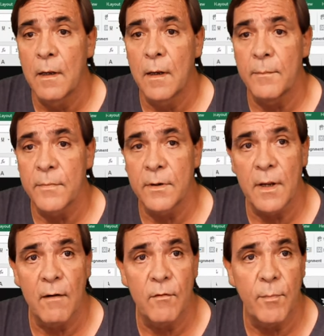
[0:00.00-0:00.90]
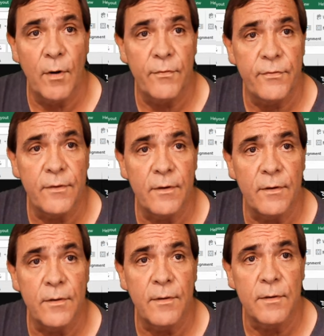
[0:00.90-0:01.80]
going to cover both
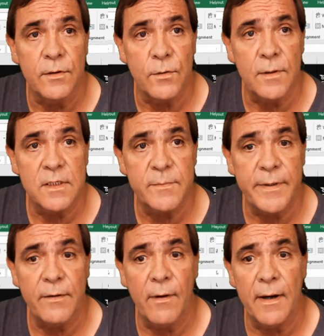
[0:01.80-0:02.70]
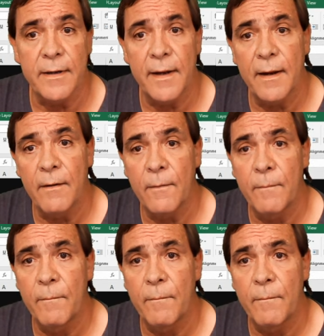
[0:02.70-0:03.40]
the USB right now.